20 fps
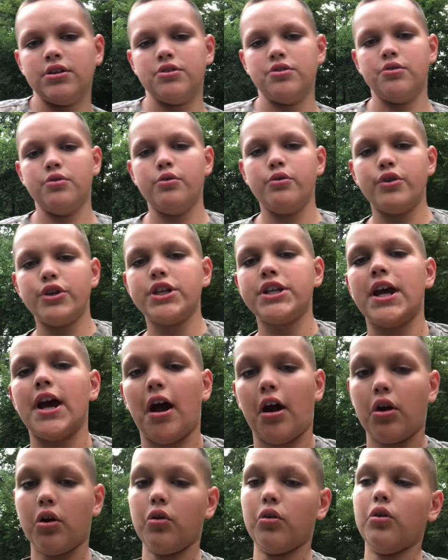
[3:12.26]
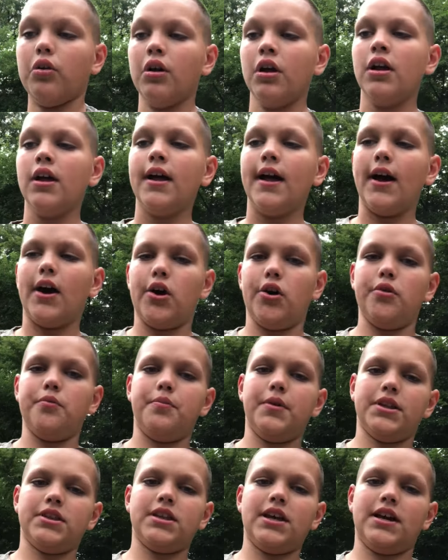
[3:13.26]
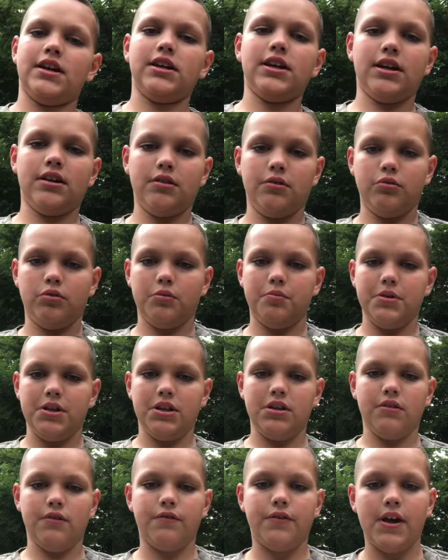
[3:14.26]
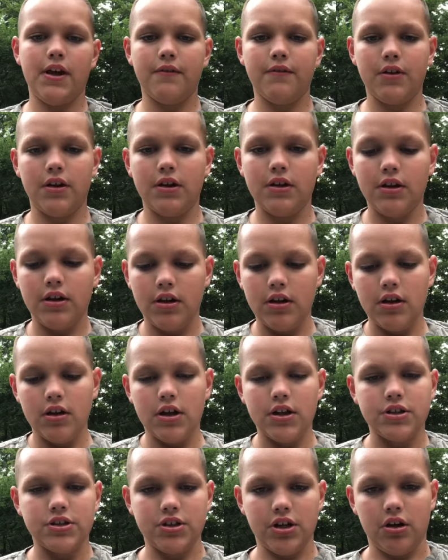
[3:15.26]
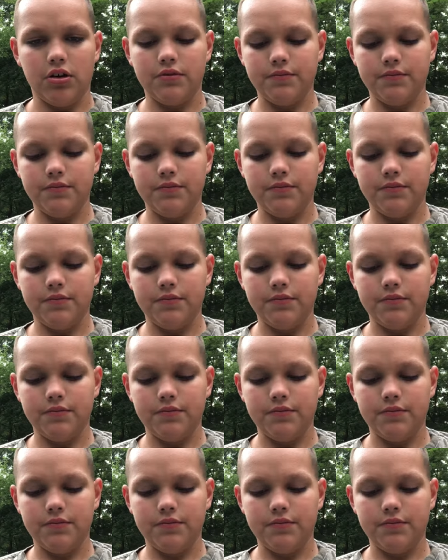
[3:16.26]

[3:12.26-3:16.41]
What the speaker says: to the tackle. I bet that would be your favorite. So,